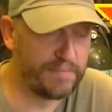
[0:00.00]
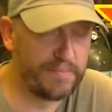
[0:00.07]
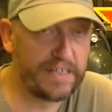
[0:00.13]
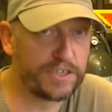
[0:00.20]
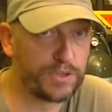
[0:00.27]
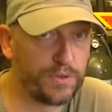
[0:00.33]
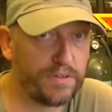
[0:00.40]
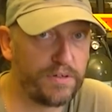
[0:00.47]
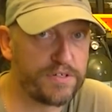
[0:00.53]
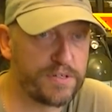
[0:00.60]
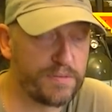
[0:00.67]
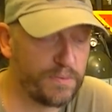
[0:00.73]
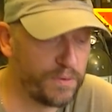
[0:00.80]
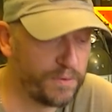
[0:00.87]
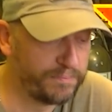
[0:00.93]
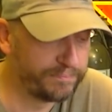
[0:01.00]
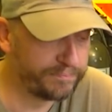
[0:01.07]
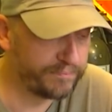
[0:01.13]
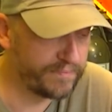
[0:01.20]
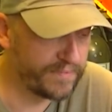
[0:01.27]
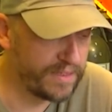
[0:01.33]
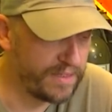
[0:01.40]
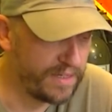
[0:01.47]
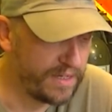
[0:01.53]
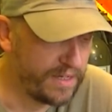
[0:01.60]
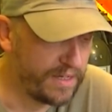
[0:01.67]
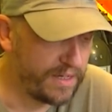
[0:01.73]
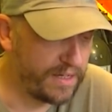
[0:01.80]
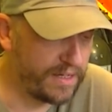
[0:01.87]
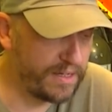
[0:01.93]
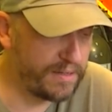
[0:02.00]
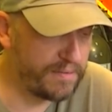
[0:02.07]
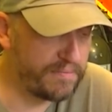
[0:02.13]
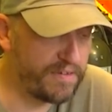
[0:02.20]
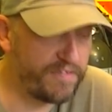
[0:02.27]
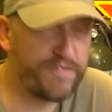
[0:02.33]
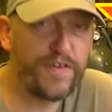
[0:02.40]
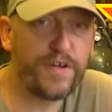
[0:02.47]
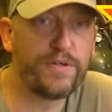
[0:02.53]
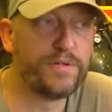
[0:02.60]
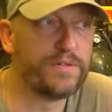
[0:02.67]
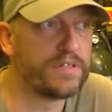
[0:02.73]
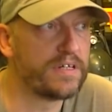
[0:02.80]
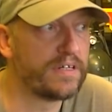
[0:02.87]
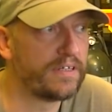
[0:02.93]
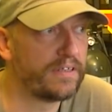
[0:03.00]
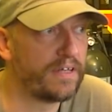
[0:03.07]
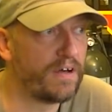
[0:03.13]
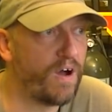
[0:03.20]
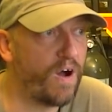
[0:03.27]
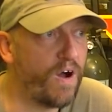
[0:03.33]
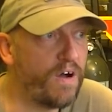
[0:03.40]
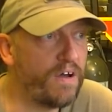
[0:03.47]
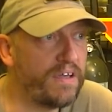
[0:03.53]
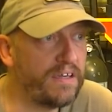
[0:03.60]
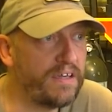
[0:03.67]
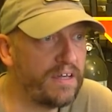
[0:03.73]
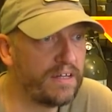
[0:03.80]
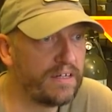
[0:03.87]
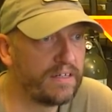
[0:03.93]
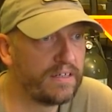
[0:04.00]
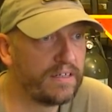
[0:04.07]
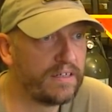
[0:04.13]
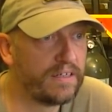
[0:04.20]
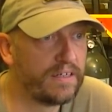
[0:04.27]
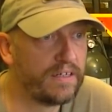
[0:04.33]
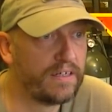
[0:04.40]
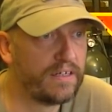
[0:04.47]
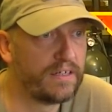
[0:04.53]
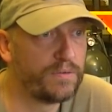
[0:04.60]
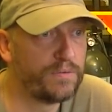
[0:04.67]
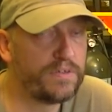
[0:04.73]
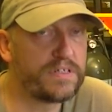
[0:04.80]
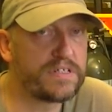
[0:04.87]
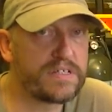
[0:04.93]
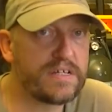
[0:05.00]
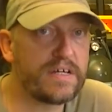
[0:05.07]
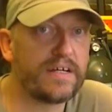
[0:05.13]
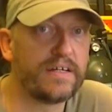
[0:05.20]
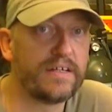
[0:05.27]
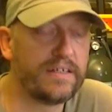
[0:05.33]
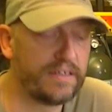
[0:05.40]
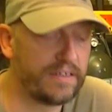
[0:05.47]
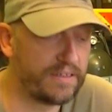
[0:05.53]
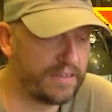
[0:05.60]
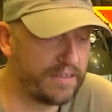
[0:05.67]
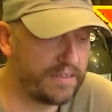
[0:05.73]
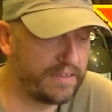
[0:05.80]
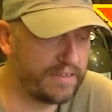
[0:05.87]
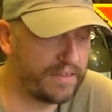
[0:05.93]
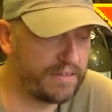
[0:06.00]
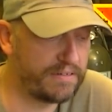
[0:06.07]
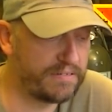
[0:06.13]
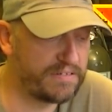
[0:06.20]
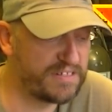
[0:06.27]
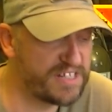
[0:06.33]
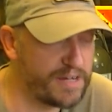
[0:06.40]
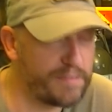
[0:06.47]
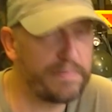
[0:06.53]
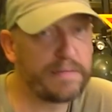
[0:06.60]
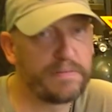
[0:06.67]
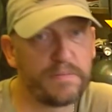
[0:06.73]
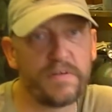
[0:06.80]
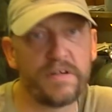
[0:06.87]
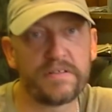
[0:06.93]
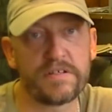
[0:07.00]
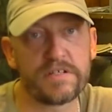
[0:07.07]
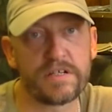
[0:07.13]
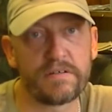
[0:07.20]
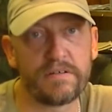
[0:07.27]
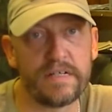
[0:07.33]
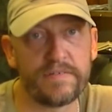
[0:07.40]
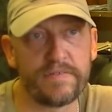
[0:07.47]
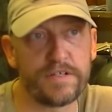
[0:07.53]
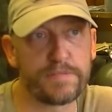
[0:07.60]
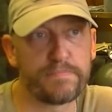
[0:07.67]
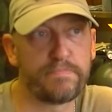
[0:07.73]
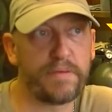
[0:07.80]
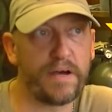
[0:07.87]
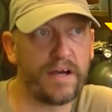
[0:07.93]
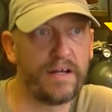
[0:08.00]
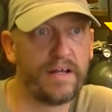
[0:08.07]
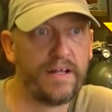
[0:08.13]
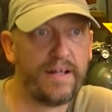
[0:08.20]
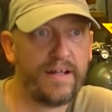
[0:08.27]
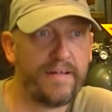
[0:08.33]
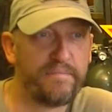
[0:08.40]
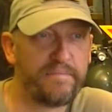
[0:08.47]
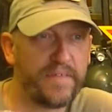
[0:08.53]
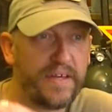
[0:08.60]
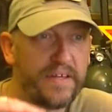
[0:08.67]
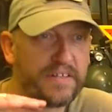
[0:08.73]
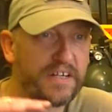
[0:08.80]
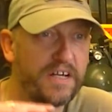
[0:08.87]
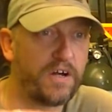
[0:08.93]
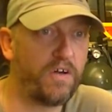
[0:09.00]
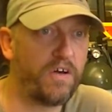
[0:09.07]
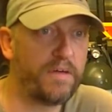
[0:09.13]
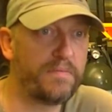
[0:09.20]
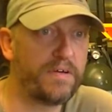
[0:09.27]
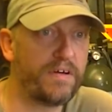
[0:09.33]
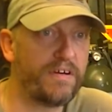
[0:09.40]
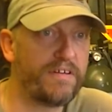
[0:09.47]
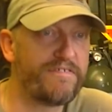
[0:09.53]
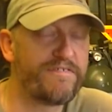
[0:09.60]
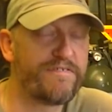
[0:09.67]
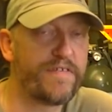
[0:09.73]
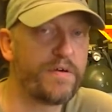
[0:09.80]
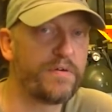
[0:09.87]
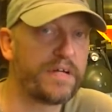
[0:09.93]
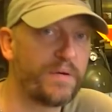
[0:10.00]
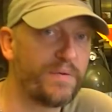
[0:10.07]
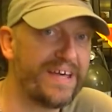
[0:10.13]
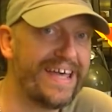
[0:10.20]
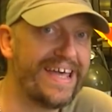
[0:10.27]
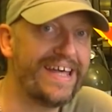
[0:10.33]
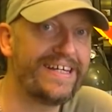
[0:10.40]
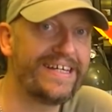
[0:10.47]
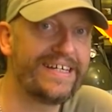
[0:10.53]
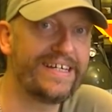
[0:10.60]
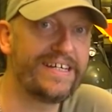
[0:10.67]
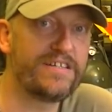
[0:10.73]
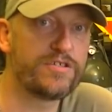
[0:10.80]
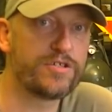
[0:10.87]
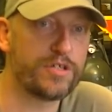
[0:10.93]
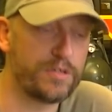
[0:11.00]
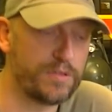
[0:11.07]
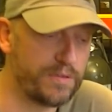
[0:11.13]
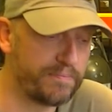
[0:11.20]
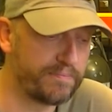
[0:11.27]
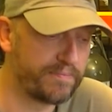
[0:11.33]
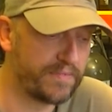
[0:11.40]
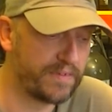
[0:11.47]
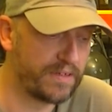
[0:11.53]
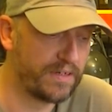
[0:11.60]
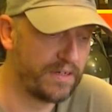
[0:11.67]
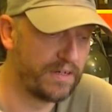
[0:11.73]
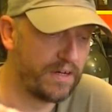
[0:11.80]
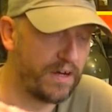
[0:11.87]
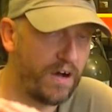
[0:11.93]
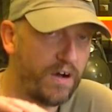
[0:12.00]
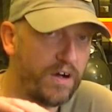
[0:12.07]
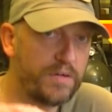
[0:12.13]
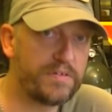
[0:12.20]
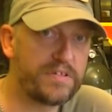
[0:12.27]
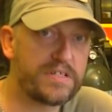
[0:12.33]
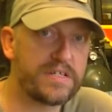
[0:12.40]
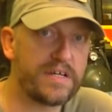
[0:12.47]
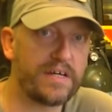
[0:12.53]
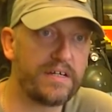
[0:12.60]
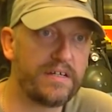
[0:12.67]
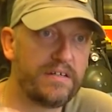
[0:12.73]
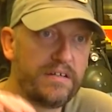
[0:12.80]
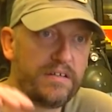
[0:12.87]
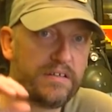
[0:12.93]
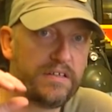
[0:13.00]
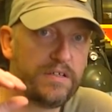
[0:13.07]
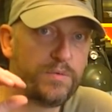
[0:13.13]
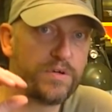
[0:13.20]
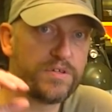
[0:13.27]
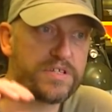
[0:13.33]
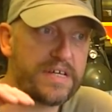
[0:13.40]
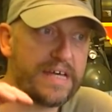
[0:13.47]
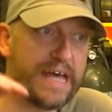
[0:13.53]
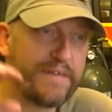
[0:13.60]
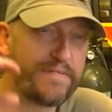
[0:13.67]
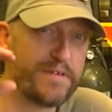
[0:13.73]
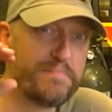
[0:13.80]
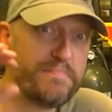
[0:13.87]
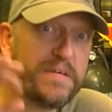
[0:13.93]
Make sure you're nice and warm. Food. Now I would say, now some people might disagree with this, but at the climate I feel that we're heading into, I would say you want to have a